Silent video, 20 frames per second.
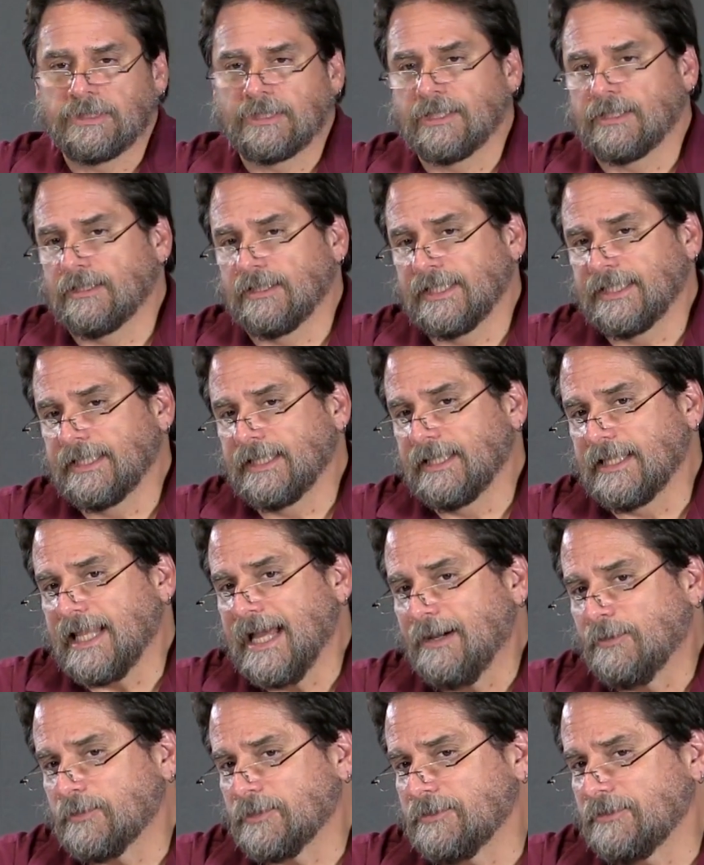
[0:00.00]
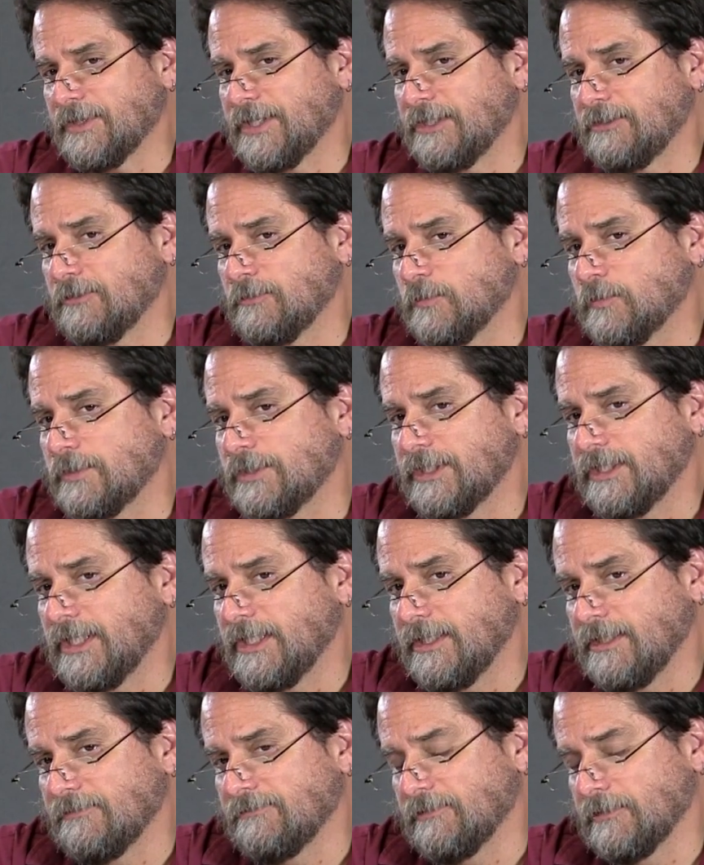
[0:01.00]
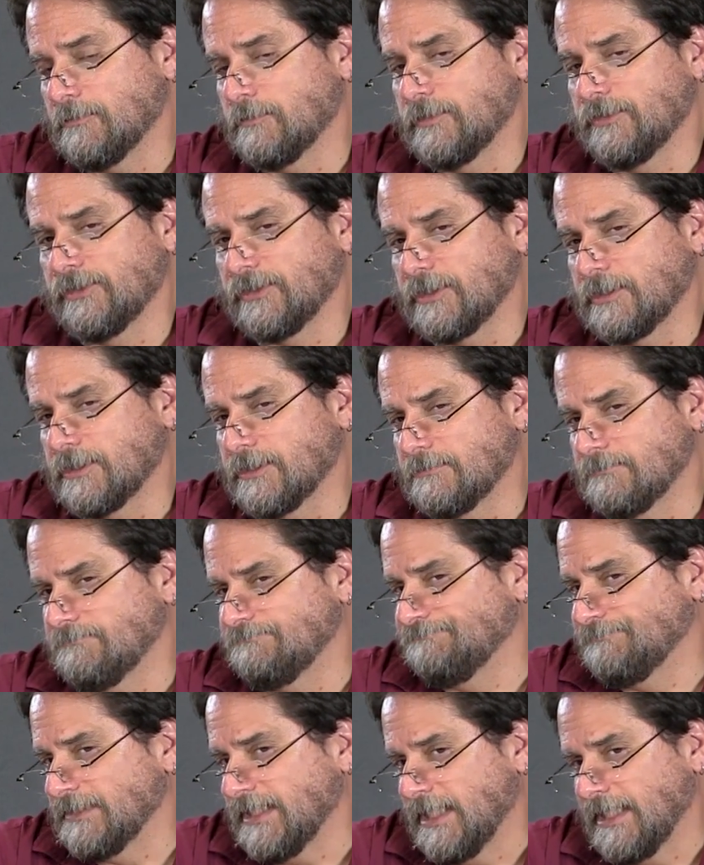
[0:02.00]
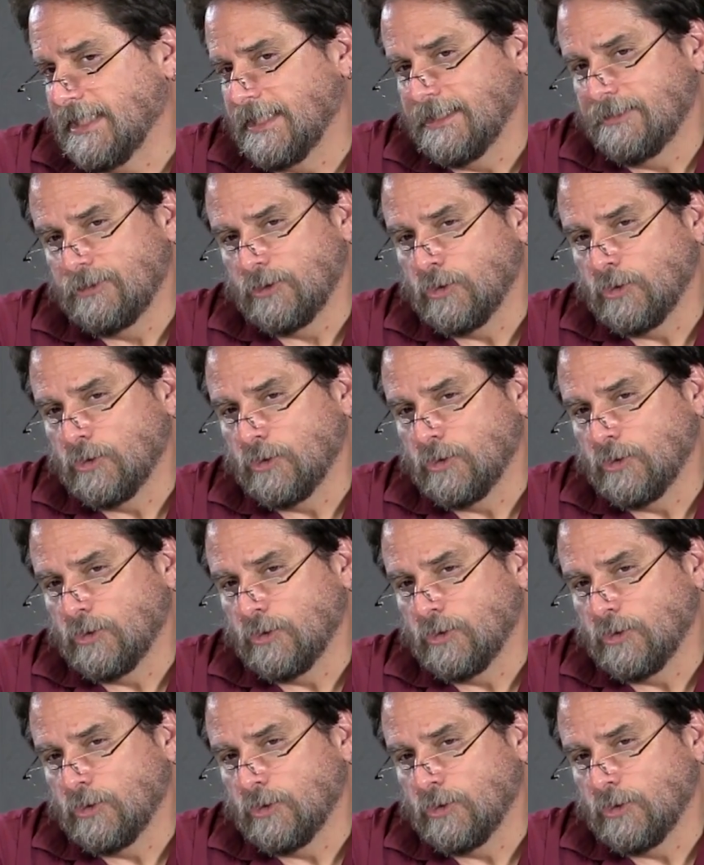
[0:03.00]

And speaking a little louder than you would if it was a